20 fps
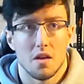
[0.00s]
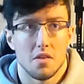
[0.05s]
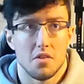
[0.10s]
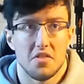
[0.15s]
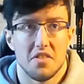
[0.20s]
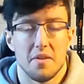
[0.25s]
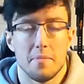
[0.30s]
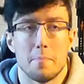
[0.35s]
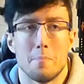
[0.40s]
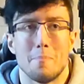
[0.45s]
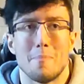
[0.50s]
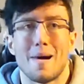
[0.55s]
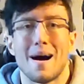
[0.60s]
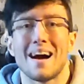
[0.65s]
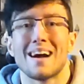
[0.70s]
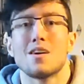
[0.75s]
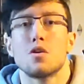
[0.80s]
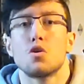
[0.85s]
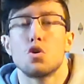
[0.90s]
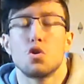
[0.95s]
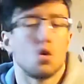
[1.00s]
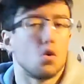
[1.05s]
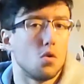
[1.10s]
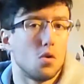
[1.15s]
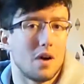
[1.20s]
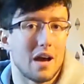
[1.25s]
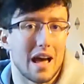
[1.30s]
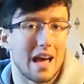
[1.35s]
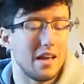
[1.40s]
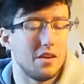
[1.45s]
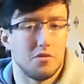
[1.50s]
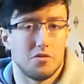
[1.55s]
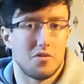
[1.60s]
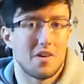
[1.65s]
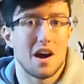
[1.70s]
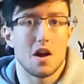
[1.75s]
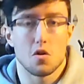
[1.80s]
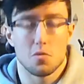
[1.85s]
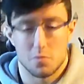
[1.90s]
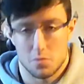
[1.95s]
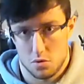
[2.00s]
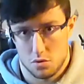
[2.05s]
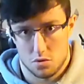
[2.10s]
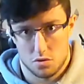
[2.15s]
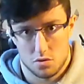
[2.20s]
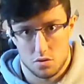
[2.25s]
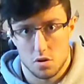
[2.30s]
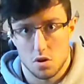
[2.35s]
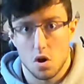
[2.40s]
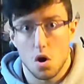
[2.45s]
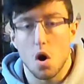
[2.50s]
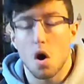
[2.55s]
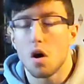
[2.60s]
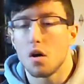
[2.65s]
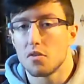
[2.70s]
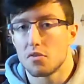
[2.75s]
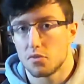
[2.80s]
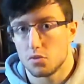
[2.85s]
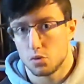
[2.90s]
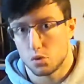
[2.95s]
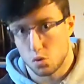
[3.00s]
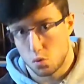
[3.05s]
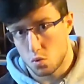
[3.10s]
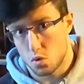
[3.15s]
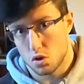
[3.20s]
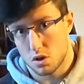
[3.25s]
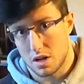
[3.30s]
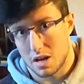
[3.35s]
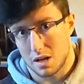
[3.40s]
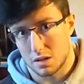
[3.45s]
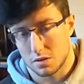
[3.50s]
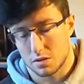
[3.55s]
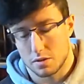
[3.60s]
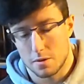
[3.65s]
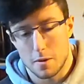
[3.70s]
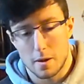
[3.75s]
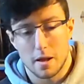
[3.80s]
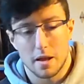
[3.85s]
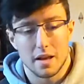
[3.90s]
the macro environment of the workout.